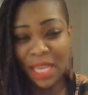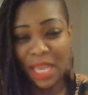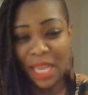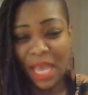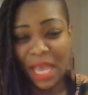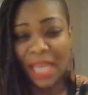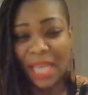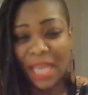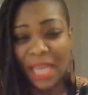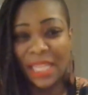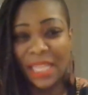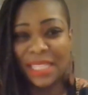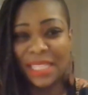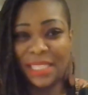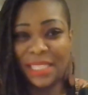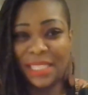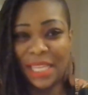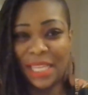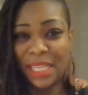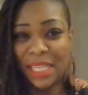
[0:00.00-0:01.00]
I can
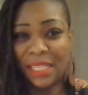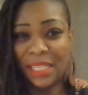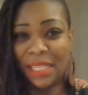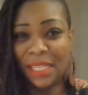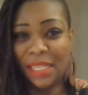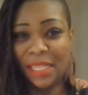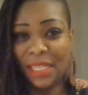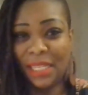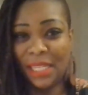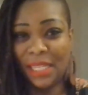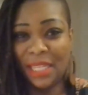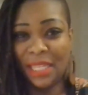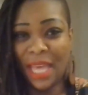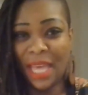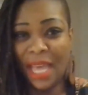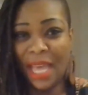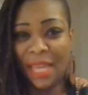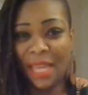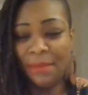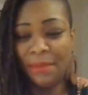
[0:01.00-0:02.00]
see clearly
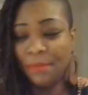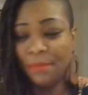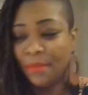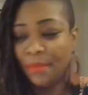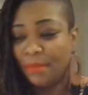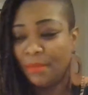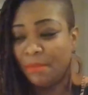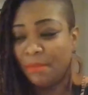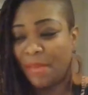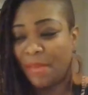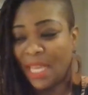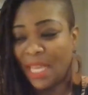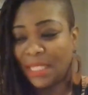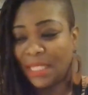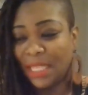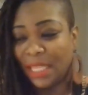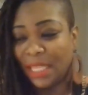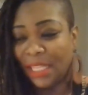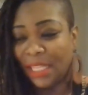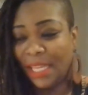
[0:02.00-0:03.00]
that
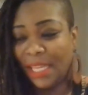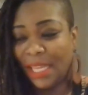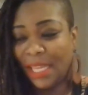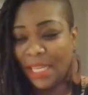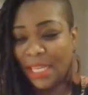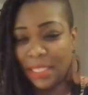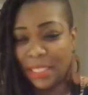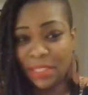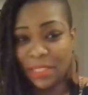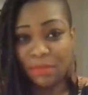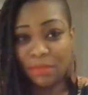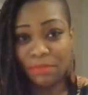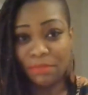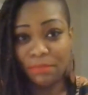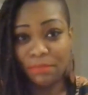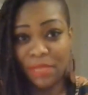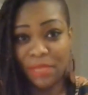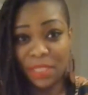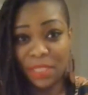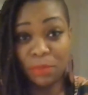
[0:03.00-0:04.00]
basically
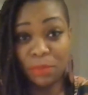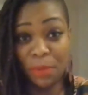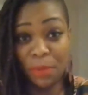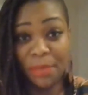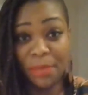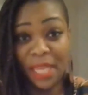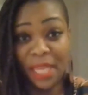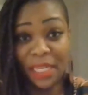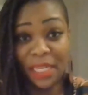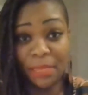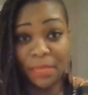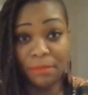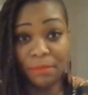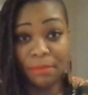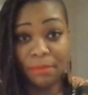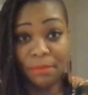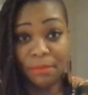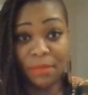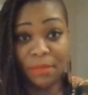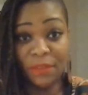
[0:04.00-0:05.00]
it's
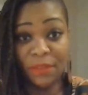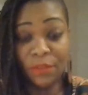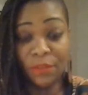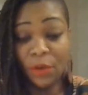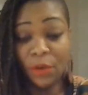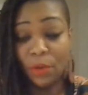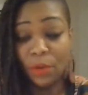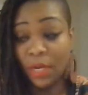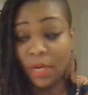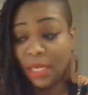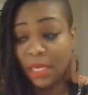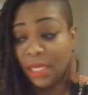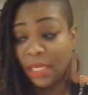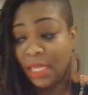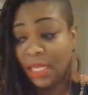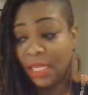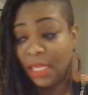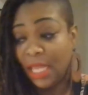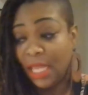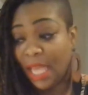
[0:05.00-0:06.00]
propelling me forward.
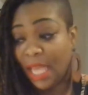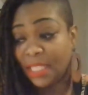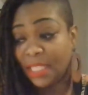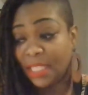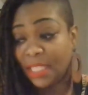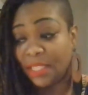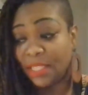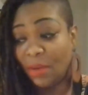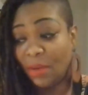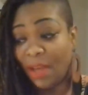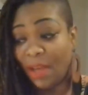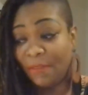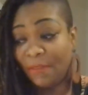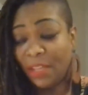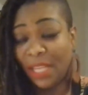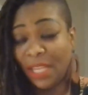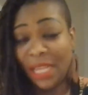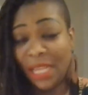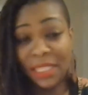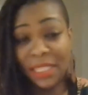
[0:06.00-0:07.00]
And so I
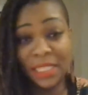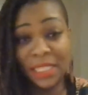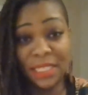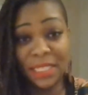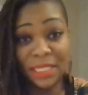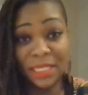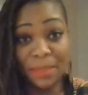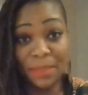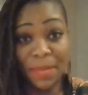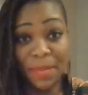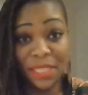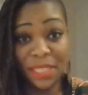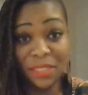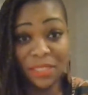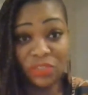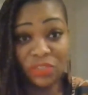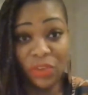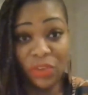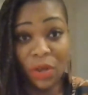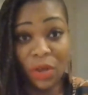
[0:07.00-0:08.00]
feel like this is a
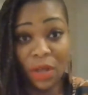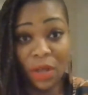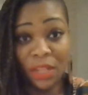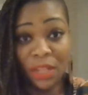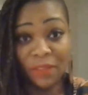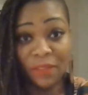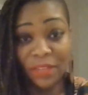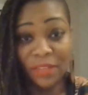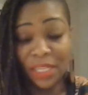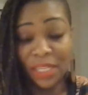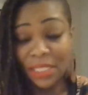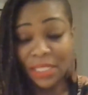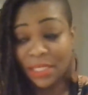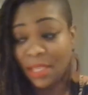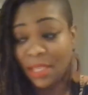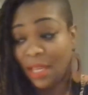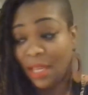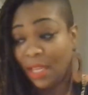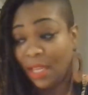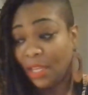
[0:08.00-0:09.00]
message for all of
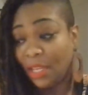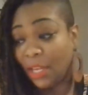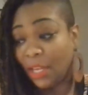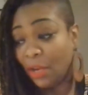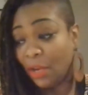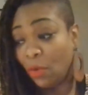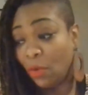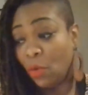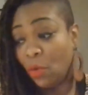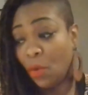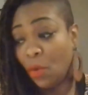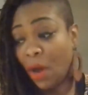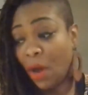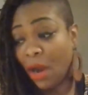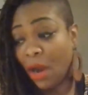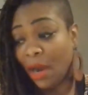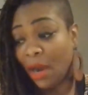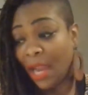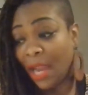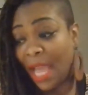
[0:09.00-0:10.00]
us, who
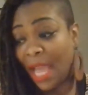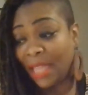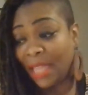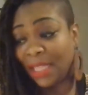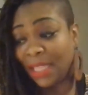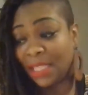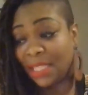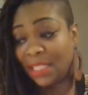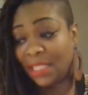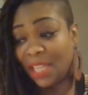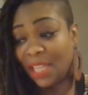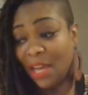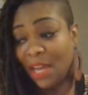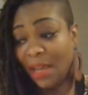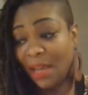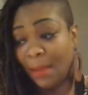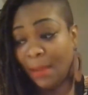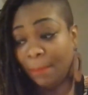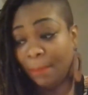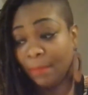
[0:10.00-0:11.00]
are at this
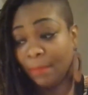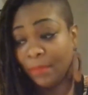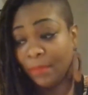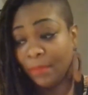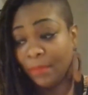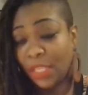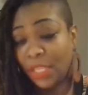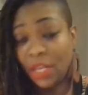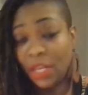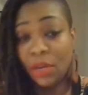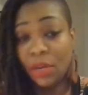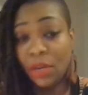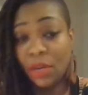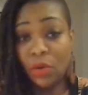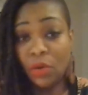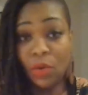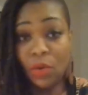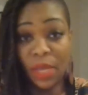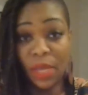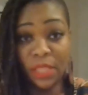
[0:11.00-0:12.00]
time,
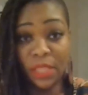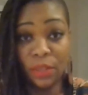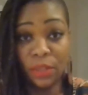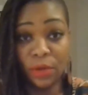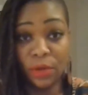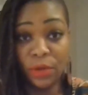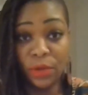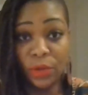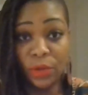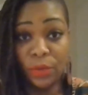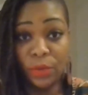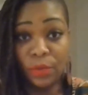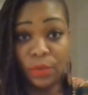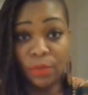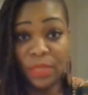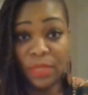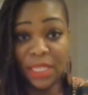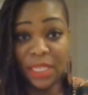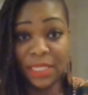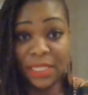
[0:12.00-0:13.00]
going through
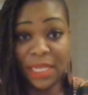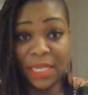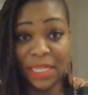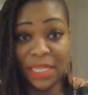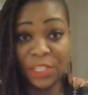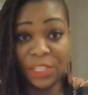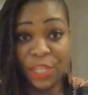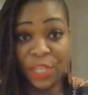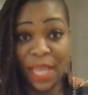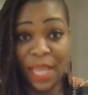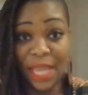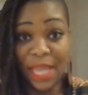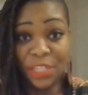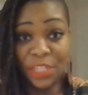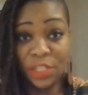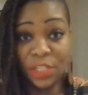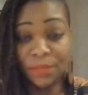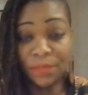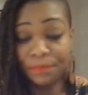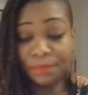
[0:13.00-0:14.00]
this
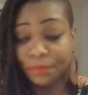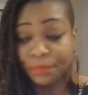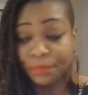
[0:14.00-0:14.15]
initiation.